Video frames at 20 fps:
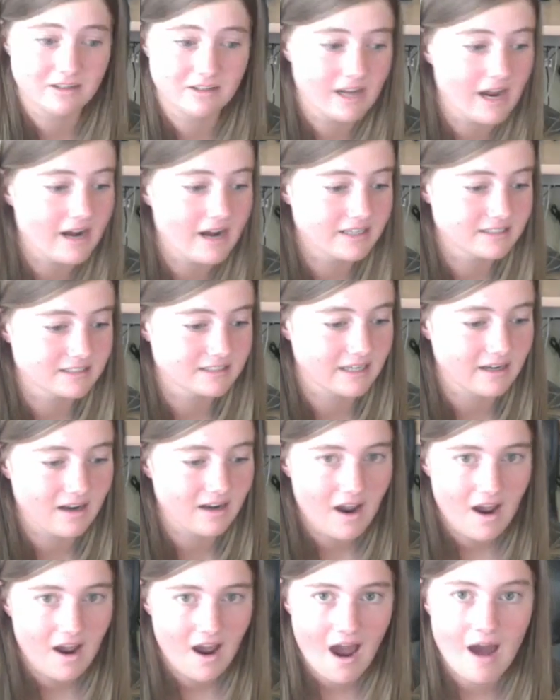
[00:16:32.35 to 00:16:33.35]
Yeah, because like
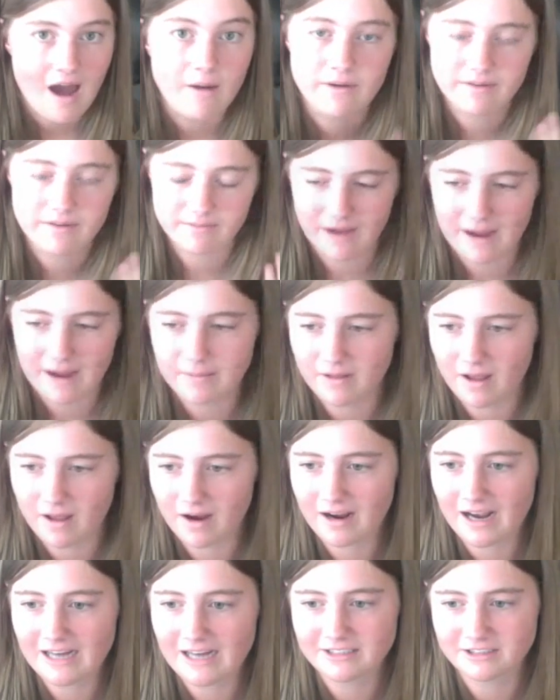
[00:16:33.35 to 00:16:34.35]
with my
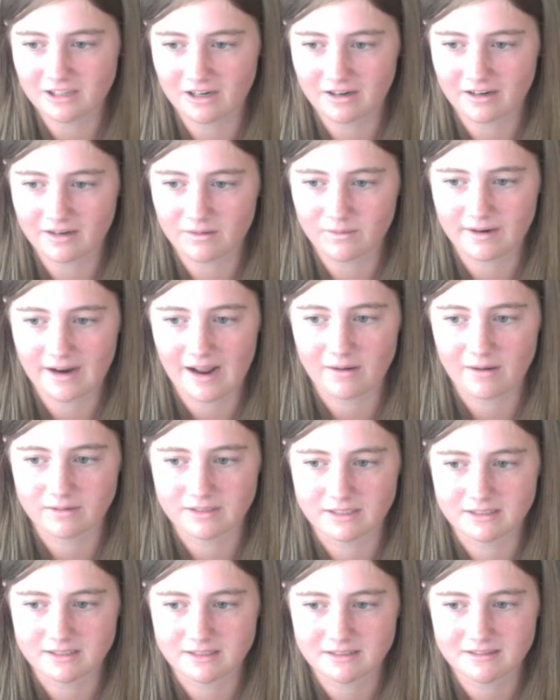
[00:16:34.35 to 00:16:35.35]
blog, I started when I
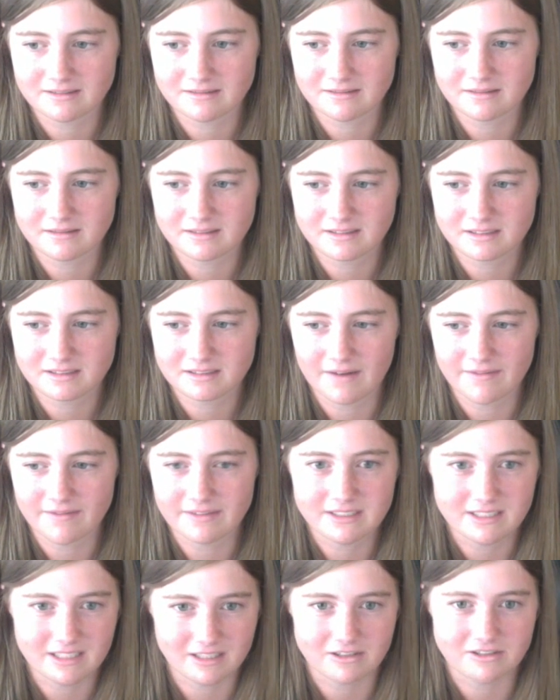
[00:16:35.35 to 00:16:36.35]
was
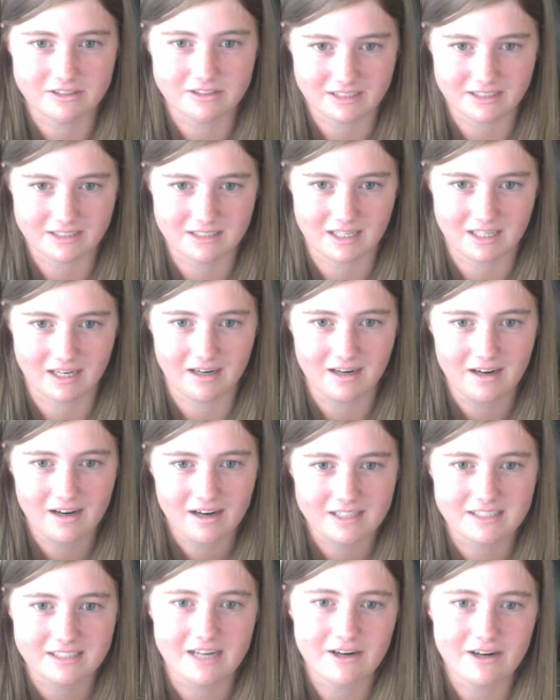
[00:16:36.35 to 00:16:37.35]
17 or 16
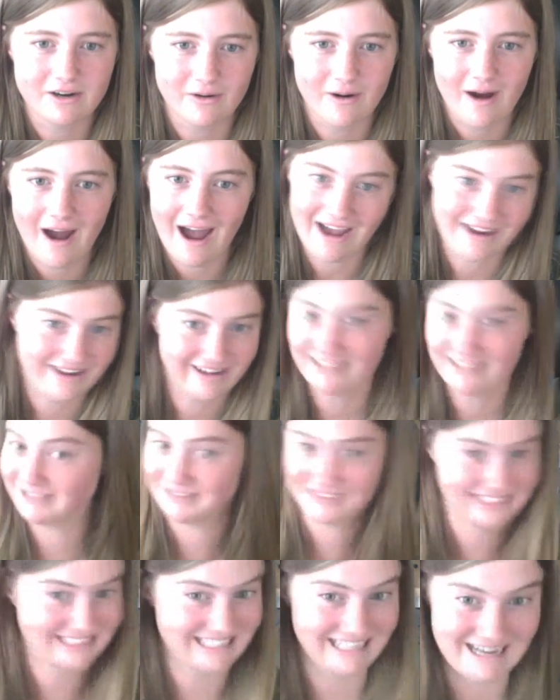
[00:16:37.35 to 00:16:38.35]
because I knew I couldn't
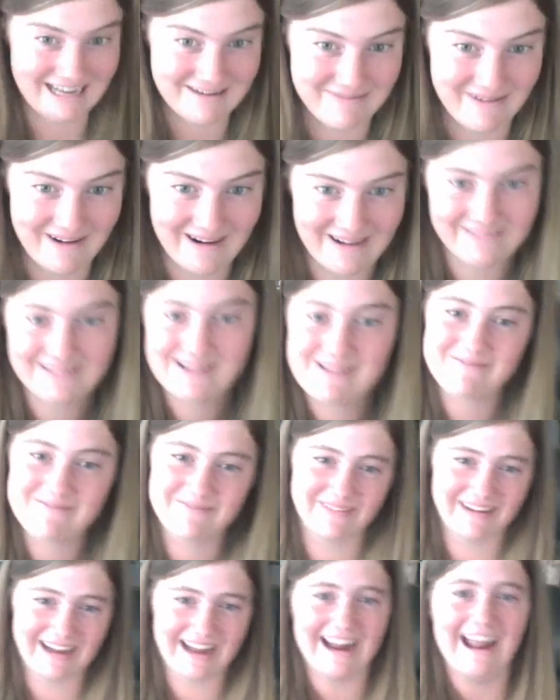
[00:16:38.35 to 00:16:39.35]
do the singing part of it,
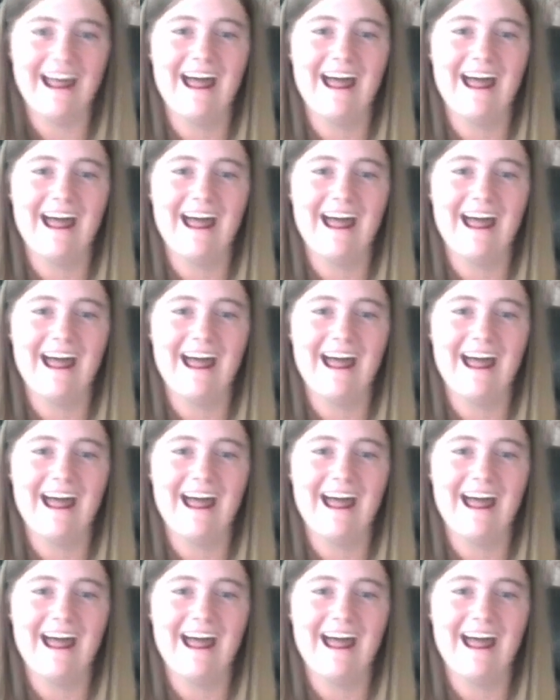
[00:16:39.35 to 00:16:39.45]
but